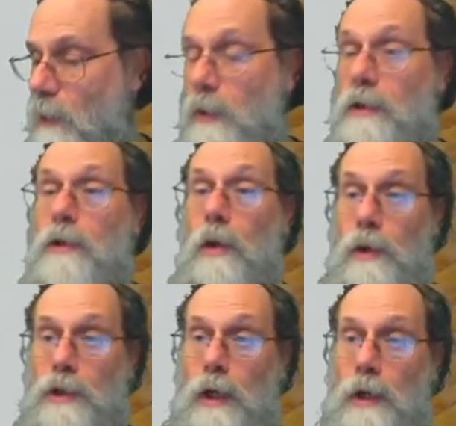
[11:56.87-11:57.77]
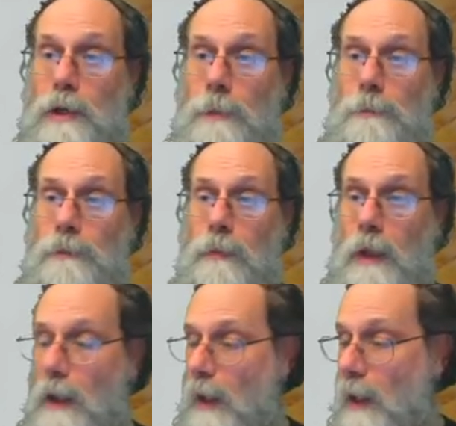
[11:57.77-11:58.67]
what's the total charge.
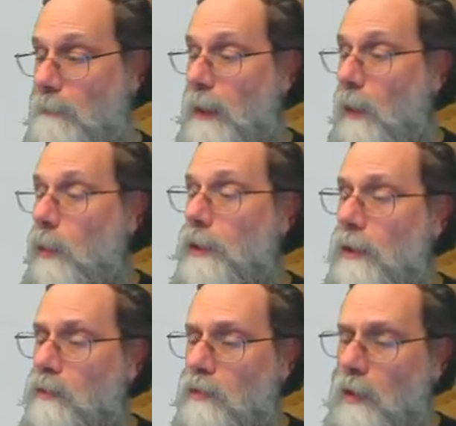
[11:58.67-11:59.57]
Um, we don't